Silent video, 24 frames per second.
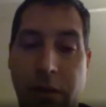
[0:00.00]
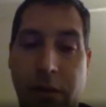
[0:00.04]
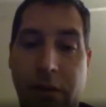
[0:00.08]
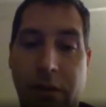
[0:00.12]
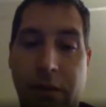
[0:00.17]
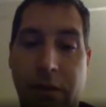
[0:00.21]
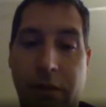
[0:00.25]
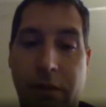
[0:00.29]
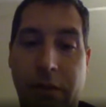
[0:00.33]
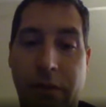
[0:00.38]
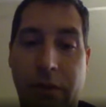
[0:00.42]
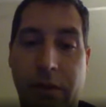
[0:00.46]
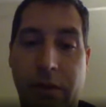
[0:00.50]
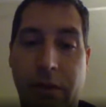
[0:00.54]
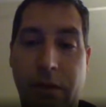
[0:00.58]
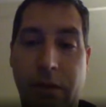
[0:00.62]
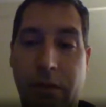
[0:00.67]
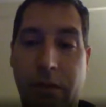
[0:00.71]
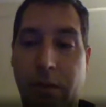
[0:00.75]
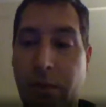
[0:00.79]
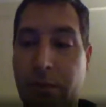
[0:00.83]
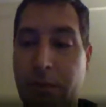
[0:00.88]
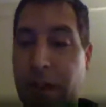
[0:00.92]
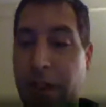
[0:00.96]
So
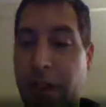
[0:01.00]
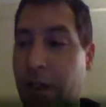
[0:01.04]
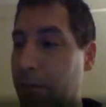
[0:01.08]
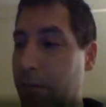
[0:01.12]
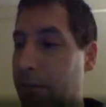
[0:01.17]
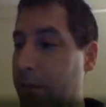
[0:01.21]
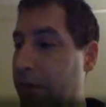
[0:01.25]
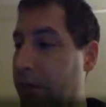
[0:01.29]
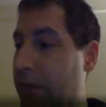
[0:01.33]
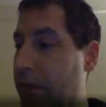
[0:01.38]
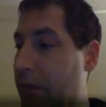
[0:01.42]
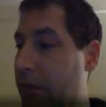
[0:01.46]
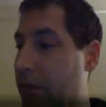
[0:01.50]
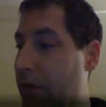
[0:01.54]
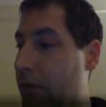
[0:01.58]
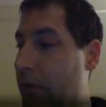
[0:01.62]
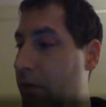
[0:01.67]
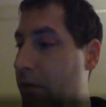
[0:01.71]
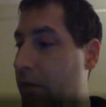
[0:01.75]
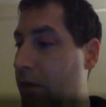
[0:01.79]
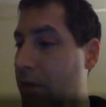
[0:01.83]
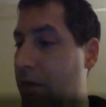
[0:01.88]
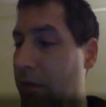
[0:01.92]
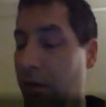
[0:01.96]
hopefully that helps. You
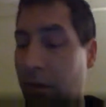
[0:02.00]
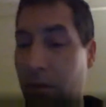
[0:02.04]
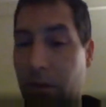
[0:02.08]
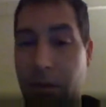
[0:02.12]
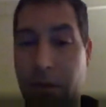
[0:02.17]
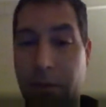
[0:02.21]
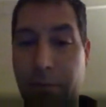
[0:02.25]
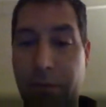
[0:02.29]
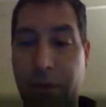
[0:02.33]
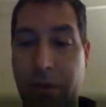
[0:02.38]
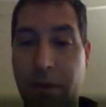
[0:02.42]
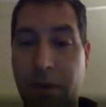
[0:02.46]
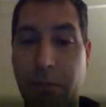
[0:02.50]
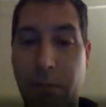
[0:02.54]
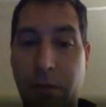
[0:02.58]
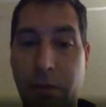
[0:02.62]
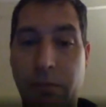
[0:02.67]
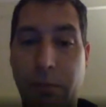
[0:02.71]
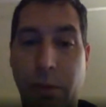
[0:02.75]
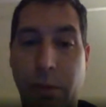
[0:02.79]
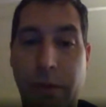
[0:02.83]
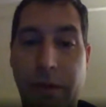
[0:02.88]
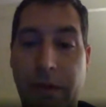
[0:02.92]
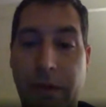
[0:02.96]
can total up the number of
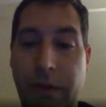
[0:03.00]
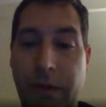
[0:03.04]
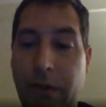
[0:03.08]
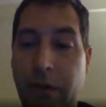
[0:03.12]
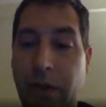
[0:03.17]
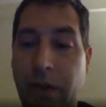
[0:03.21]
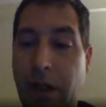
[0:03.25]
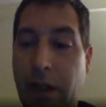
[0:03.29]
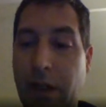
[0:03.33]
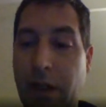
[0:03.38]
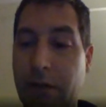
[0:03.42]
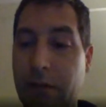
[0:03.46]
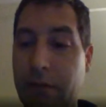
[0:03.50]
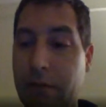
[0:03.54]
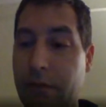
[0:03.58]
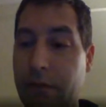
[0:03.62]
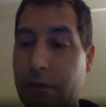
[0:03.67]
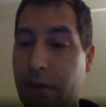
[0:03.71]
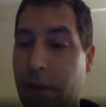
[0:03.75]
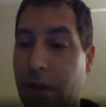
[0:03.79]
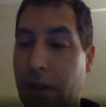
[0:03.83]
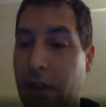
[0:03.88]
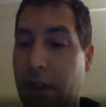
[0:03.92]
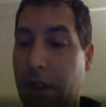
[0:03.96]
points you have
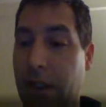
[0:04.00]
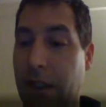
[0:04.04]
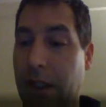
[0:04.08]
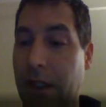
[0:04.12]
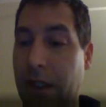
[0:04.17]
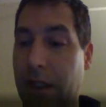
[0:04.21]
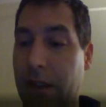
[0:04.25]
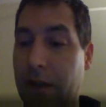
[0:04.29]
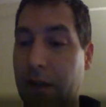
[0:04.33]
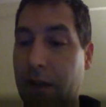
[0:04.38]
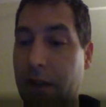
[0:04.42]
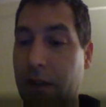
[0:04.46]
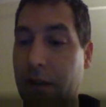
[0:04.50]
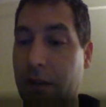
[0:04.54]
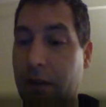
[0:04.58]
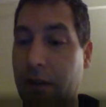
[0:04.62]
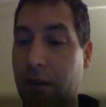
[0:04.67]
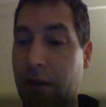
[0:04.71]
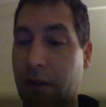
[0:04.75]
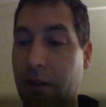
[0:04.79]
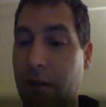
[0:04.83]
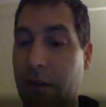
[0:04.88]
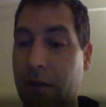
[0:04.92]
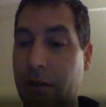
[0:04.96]
and
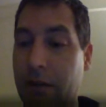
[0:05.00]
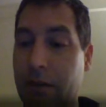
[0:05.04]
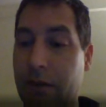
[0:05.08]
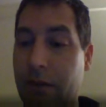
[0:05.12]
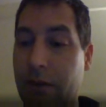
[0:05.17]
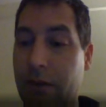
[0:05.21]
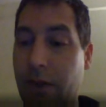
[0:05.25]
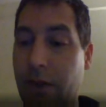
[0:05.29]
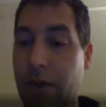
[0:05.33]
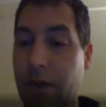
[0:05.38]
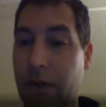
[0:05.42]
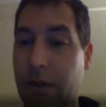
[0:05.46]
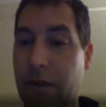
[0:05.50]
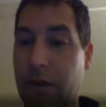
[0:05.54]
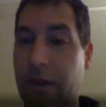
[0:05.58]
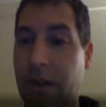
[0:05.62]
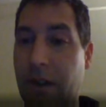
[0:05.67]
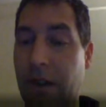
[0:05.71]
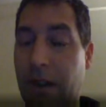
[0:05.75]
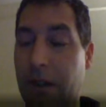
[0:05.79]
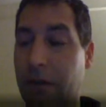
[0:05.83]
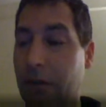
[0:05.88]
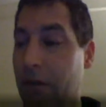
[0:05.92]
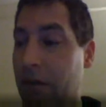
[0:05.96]
then check to see
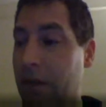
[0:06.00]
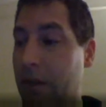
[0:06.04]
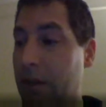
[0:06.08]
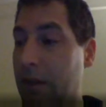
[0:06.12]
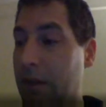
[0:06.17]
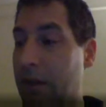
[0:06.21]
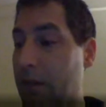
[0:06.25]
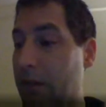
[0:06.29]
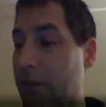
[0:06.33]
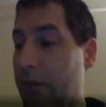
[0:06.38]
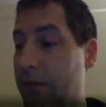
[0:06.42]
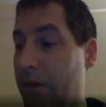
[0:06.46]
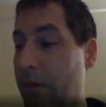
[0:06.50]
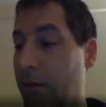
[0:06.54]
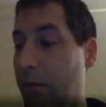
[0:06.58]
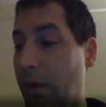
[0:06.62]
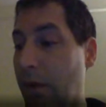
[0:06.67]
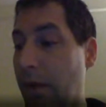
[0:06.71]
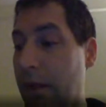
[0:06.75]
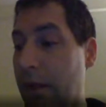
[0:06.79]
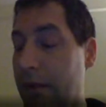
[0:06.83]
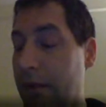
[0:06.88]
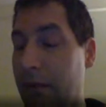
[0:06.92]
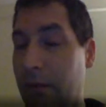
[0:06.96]
how you did if you
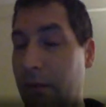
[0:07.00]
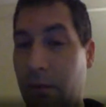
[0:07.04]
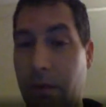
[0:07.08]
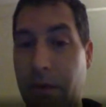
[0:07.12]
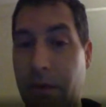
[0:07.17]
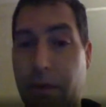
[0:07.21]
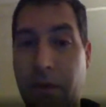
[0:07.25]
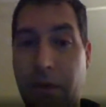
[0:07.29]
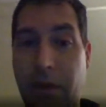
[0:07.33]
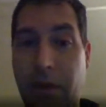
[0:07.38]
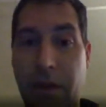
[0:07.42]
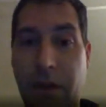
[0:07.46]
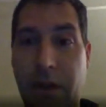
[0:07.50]
want. Once you get the